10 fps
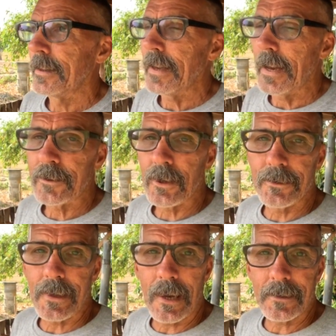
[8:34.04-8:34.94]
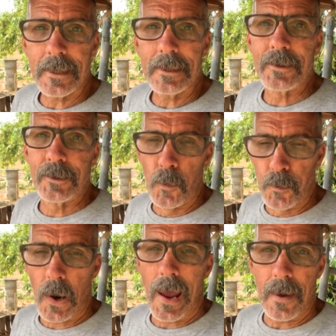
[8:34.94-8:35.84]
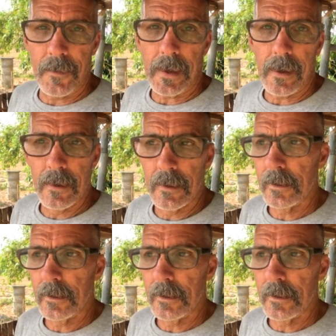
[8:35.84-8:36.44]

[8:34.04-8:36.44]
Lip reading: yeah, it turns out that it's super heavy,